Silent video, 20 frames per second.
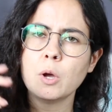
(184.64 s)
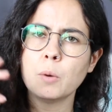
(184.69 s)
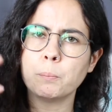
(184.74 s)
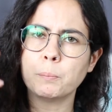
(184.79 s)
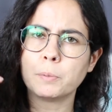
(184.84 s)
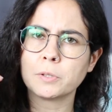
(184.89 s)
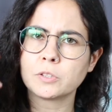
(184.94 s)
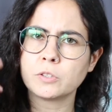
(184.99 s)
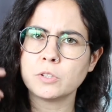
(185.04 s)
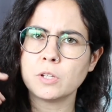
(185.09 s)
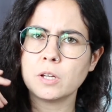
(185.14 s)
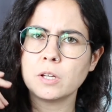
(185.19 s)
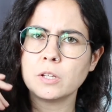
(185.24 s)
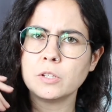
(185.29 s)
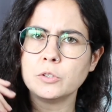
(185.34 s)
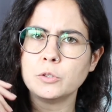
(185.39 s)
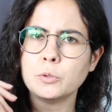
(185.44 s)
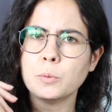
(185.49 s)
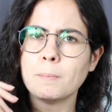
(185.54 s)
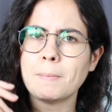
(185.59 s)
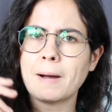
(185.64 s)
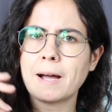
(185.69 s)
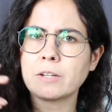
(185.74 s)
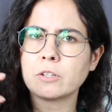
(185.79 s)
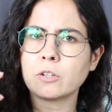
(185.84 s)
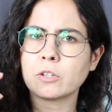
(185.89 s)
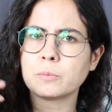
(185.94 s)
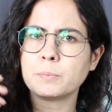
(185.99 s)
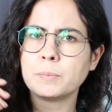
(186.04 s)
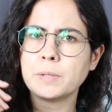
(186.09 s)
but you might
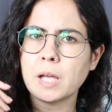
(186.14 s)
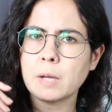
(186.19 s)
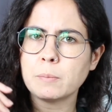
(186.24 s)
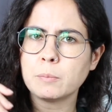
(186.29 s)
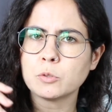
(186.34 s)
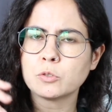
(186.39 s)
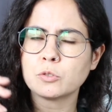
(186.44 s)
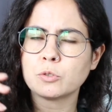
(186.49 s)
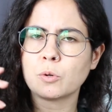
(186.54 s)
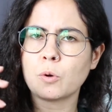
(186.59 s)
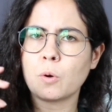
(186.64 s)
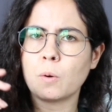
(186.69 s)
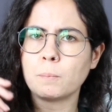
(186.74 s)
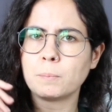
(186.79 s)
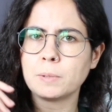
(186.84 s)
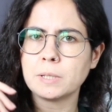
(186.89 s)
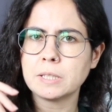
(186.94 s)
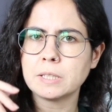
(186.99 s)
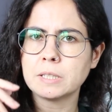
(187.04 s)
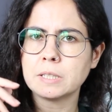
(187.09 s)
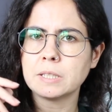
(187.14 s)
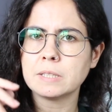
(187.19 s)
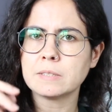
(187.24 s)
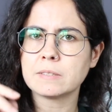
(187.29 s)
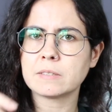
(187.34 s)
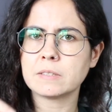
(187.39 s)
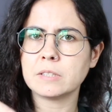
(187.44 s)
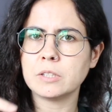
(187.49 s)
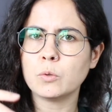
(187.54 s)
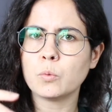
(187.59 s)
not be able to completely
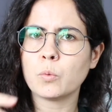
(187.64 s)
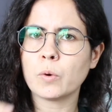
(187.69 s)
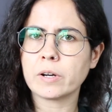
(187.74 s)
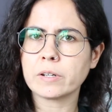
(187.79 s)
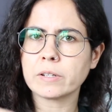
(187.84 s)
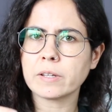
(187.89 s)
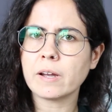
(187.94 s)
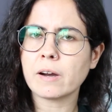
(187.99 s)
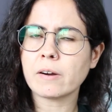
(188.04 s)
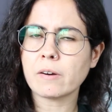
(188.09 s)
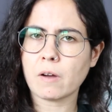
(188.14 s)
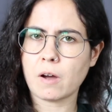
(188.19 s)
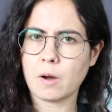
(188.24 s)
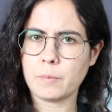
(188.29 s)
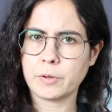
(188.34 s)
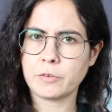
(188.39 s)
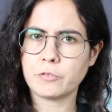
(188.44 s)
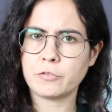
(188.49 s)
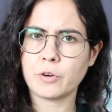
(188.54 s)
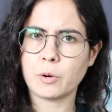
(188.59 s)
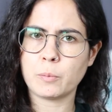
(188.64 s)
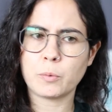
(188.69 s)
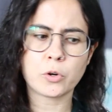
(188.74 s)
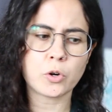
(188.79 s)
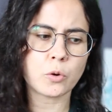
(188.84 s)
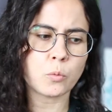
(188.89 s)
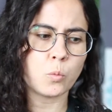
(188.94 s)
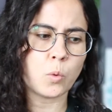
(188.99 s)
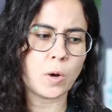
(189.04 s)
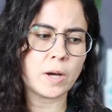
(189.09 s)
see where they are coming from or
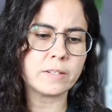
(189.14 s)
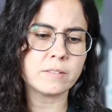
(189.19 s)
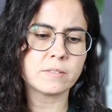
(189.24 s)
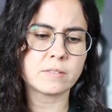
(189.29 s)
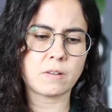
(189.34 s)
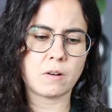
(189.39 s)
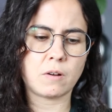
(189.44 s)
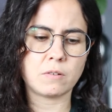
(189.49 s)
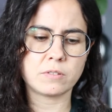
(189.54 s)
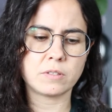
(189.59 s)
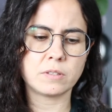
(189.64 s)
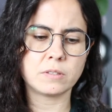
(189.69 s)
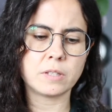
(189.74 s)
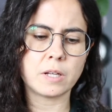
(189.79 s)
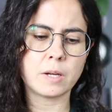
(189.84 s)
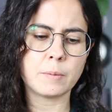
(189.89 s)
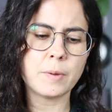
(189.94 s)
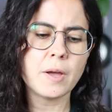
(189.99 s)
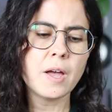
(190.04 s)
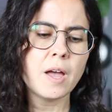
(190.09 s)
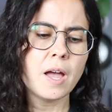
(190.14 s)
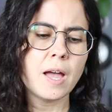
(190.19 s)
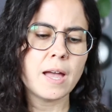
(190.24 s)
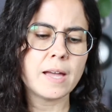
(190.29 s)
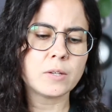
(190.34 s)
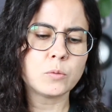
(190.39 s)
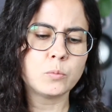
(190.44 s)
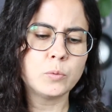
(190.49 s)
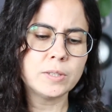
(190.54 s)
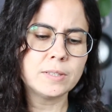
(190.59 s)
what is causing them.
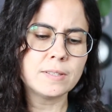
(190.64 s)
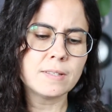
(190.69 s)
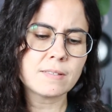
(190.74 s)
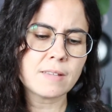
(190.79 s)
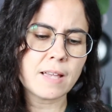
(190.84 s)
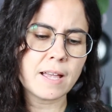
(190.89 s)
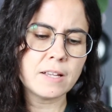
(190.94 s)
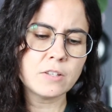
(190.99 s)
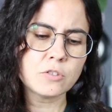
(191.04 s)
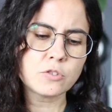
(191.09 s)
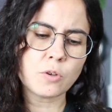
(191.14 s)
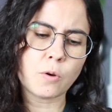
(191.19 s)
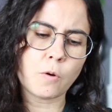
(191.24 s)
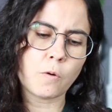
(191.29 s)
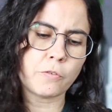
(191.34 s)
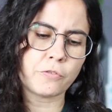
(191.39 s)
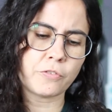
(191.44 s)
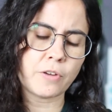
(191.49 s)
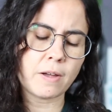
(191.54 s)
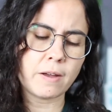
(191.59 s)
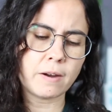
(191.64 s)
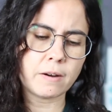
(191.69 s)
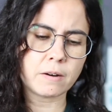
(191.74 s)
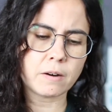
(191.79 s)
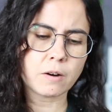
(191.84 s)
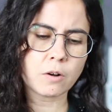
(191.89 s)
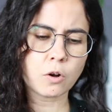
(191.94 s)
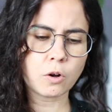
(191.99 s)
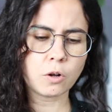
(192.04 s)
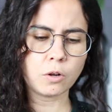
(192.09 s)
And with this Ace of
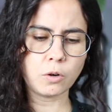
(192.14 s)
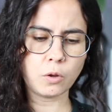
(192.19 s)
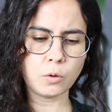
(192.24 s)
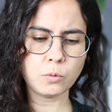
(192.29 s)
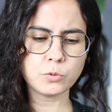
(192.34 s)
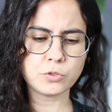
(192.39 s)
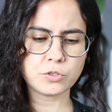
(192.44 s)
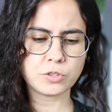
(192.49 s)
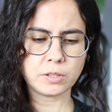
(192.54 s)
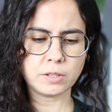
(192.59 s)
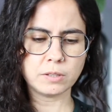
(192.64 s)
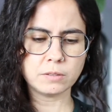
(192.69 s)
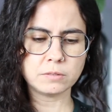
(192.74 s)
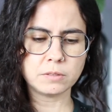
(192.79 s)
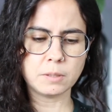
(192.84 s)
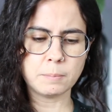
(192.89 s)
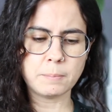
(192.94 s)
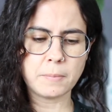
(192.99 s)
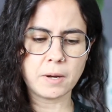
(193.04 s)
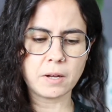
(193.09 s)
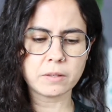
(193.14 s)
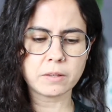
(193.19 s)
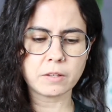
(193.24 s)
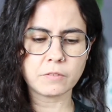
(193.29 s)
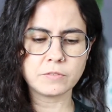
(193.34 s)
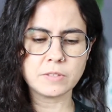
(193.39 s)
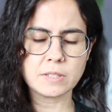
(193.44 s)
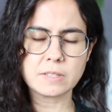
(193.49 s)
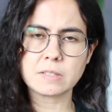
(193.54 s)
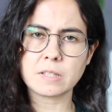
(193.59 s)
Air closing the month of
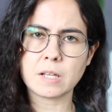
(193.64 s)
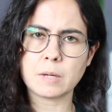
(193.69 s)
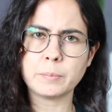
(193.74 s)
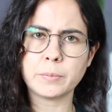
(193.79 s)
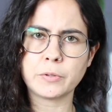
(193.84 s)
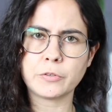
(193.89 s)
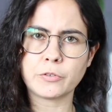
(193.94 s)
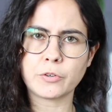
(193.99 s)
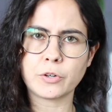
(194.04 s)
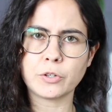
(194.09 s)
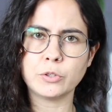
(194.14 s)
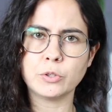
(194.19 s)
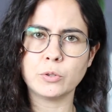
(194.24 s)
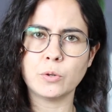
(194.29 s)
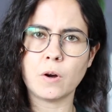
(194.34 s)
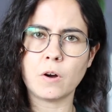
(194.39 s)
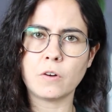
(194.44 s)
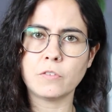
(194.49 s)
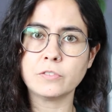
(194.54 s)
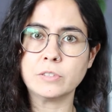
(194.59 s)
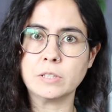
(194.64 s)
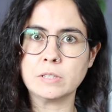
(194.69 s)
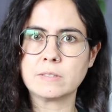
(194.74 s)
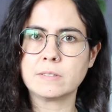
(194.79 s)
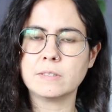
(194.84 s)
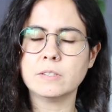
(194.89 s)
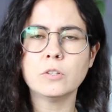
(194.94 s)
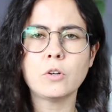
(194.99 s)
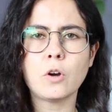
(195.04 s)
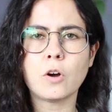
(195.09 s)
December for you of this
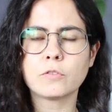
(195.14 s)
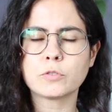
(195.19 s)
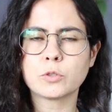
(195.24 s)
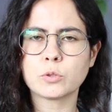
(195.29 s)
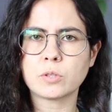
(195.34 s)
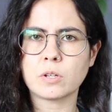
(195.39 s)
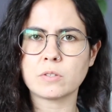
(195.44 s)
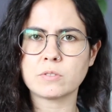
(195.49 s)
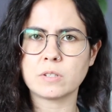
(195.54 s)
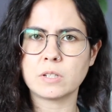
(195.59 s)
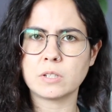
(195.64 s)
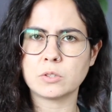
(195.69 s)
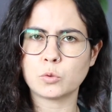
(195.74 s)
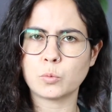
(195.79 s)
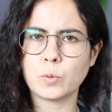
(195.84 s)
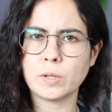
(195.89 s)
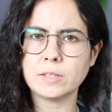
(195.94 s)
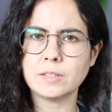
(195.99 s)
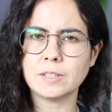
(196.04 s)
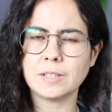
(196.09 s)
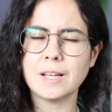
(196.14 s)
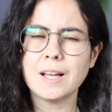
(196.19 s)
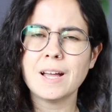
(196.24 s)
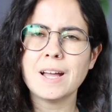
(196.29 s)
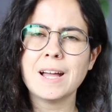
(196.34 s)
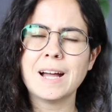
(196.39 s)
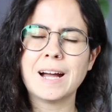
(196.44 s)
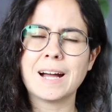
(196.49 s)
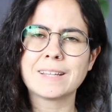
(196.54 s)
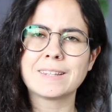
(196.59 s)
year of 2020,
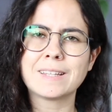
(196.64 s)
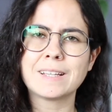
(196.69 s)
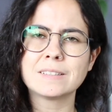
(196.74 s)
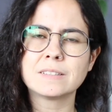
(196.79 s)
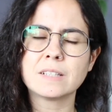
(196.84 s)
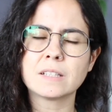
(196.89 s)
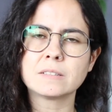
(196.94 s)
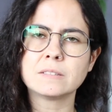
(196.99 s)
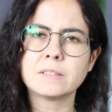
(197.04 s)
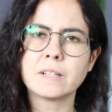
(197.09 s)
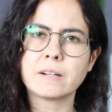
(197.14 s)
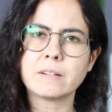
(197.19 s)
I think that